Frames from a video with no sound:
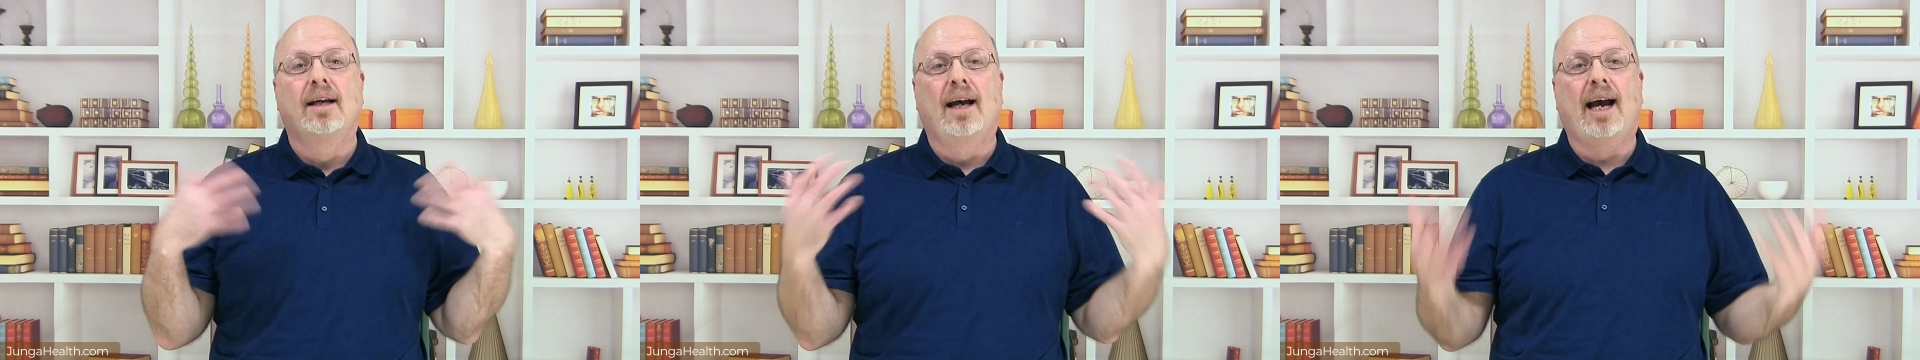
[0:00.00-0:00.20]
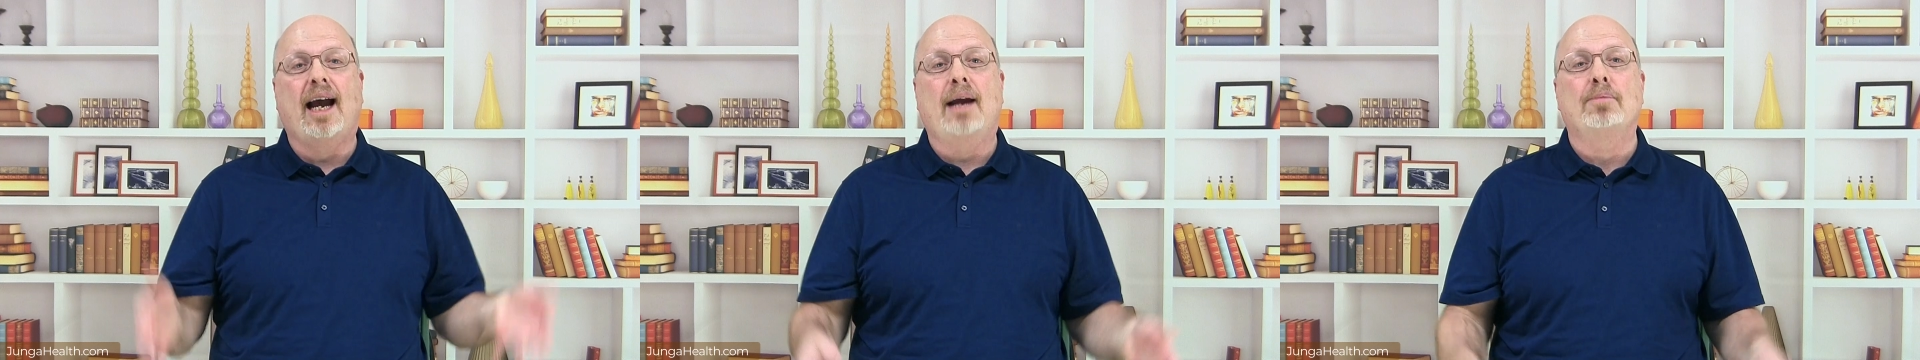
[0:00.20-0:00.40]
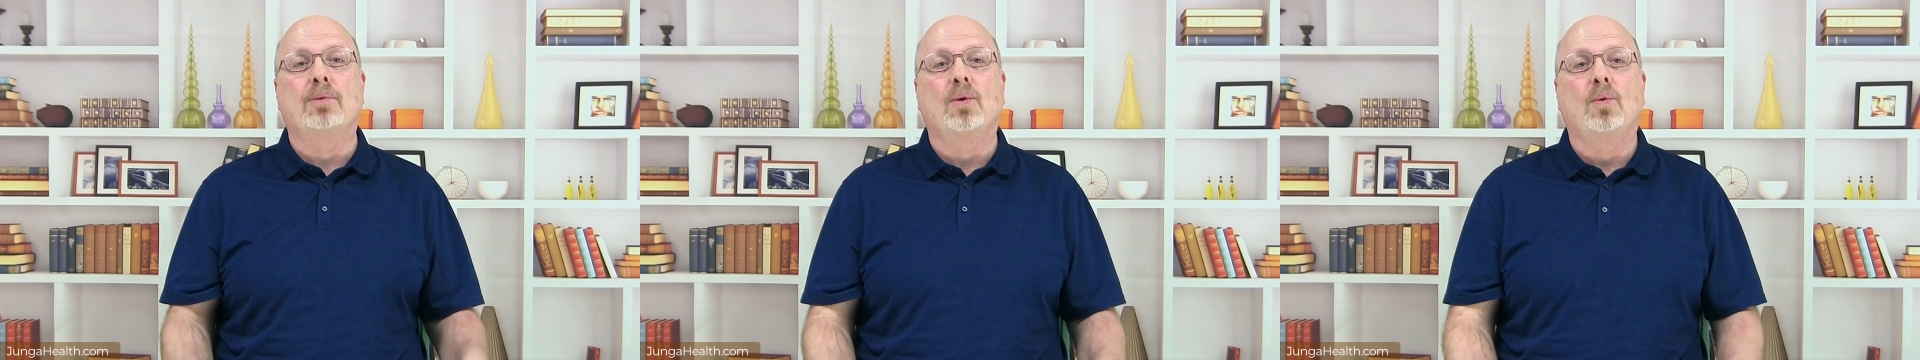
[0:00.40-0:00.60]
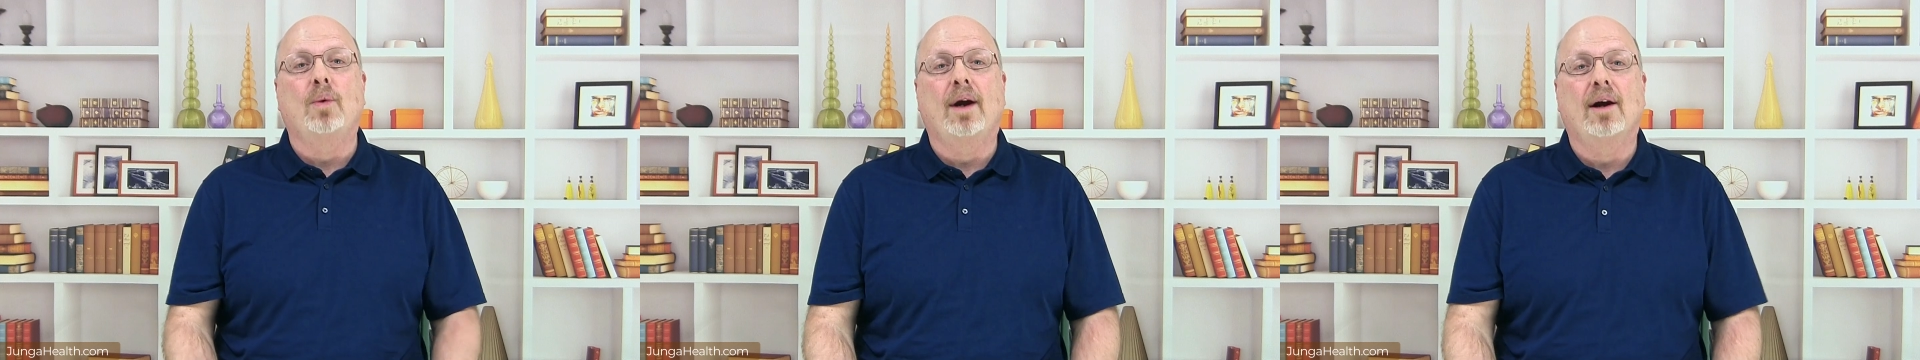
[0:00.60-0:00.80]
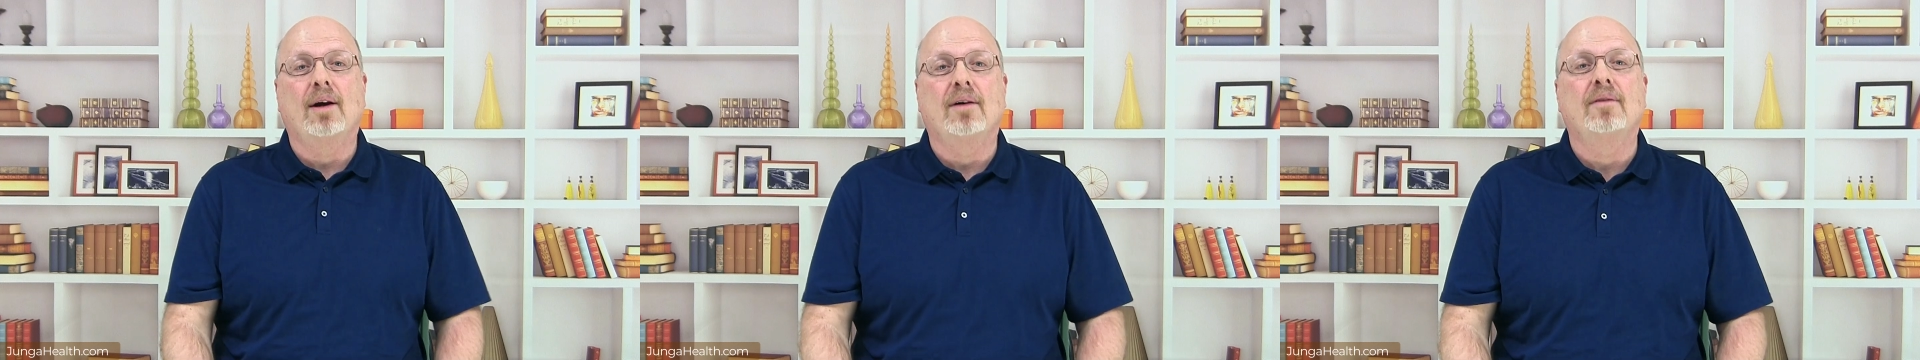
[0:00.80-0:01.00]
hyper
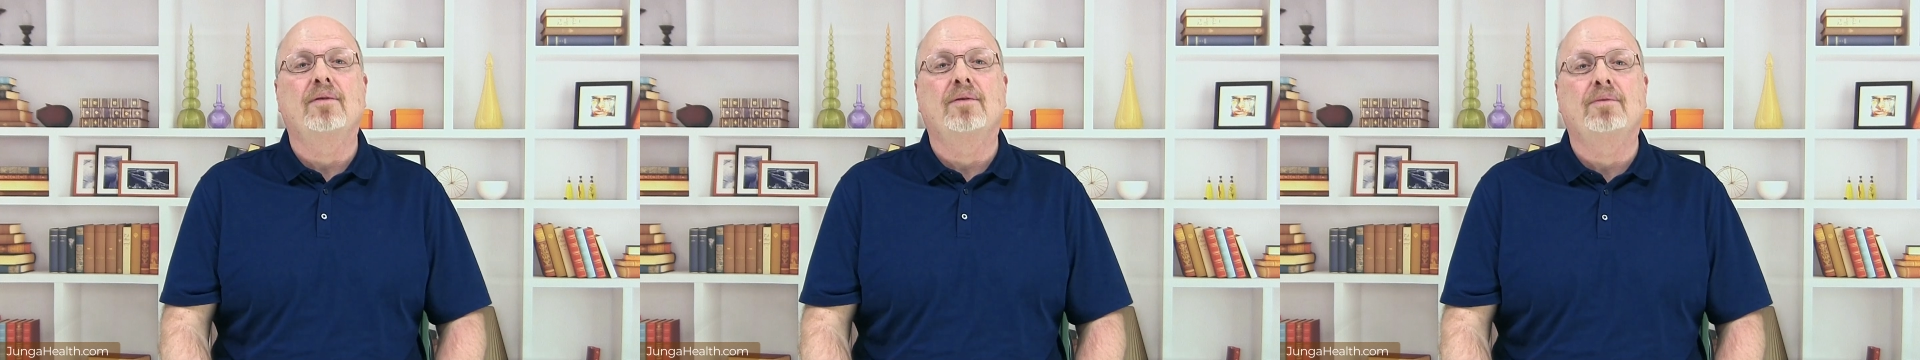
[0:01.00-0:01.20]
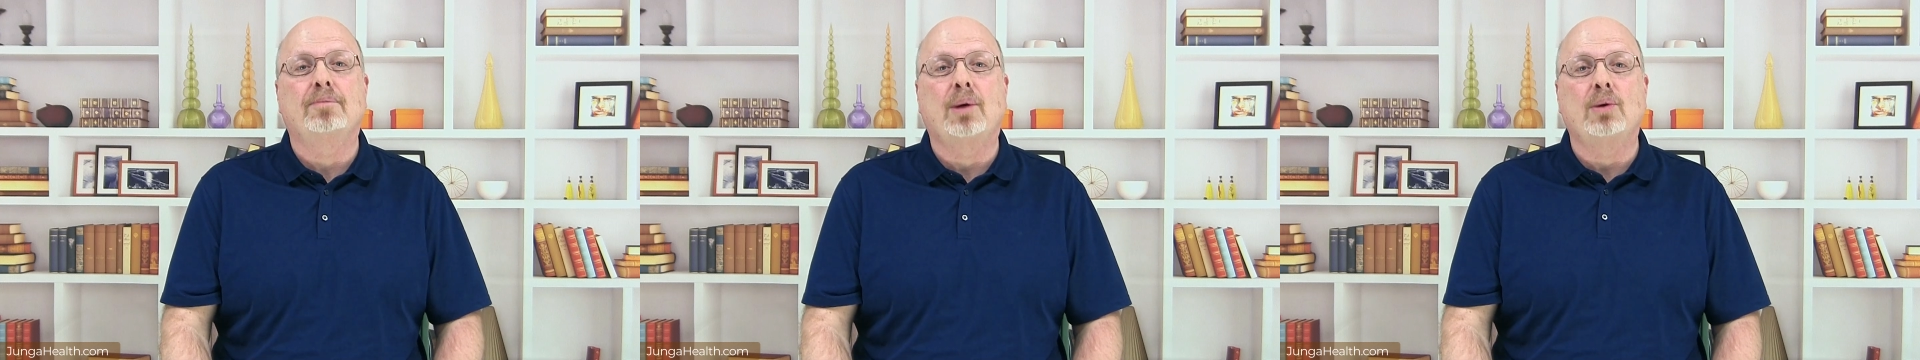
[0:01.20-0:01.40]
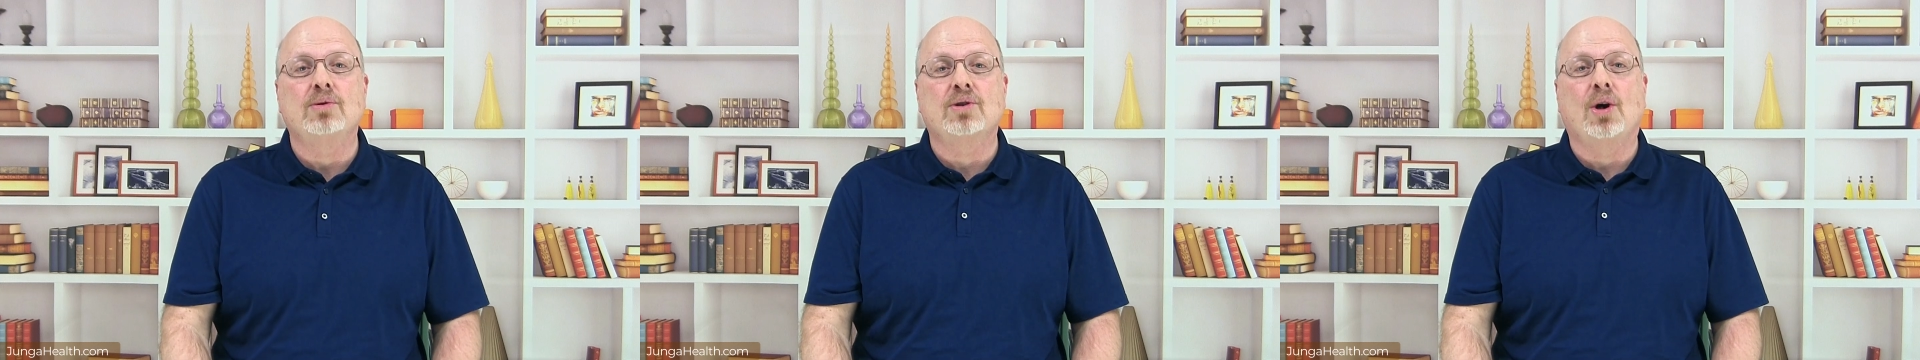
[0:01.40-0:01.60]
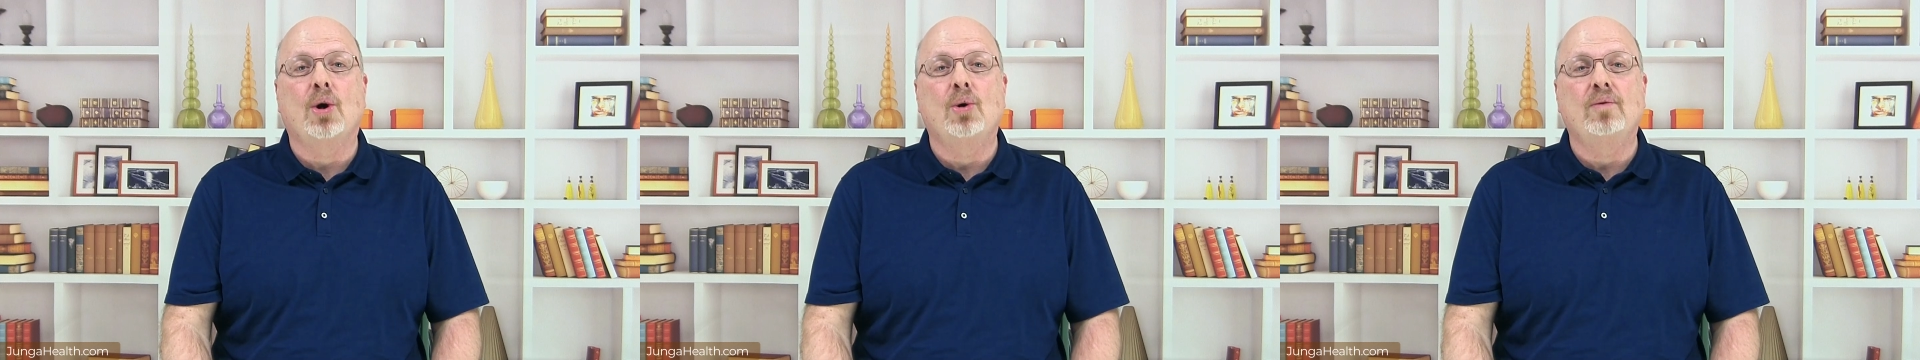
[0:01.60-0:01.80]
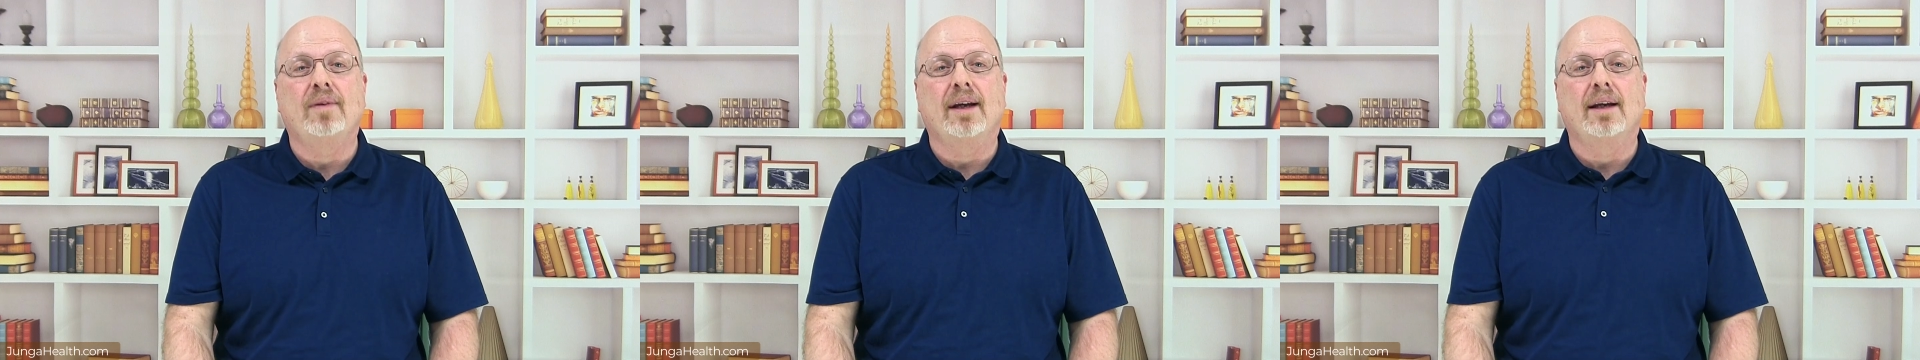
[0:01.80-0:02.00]
aware of
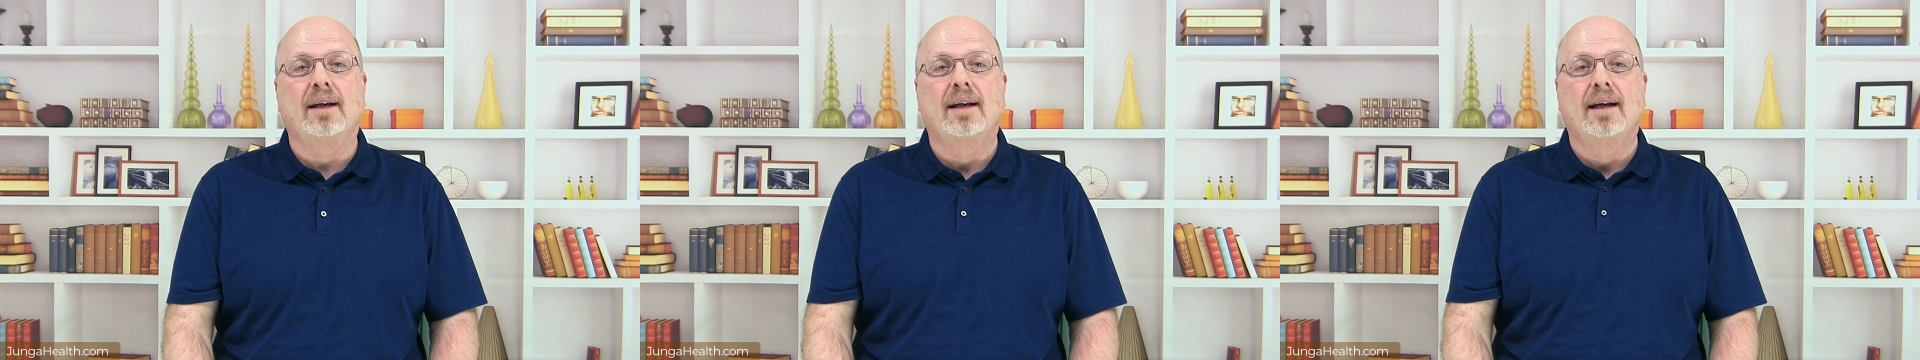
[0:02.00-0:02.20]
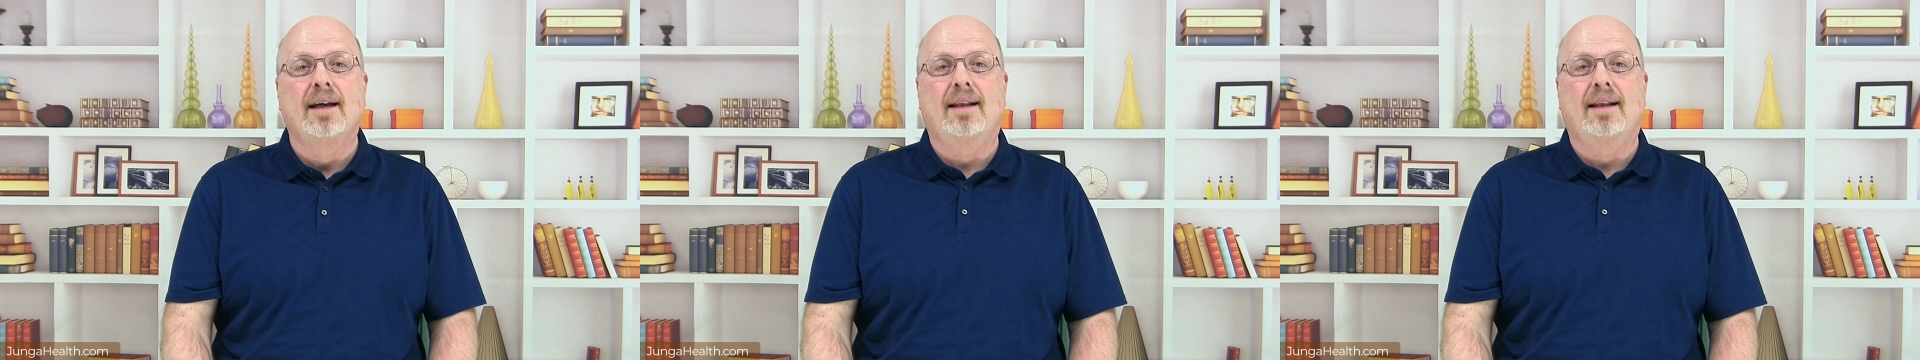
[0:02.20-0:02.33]
post-COVID.